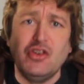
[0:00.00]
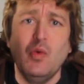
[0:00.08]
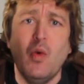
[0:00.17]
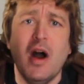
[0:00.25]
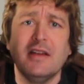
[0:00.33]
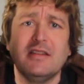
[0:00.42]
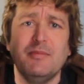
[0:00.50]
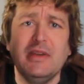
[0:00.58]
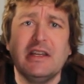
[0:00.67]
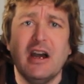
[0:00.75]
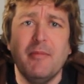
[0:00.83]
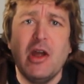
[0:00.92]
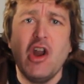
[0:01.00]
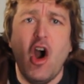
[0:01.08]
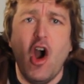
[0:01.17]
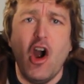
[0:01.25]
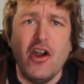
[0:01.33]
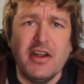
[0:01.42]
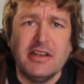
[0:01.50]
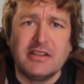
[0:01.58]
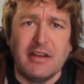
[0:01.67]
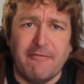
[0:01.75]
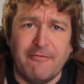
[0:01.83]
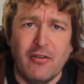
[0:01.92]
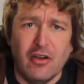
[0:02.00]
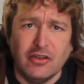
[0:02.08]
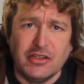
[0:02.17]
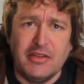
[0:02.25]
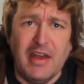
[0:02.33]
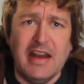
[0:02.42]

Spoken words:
to want to become an artist first.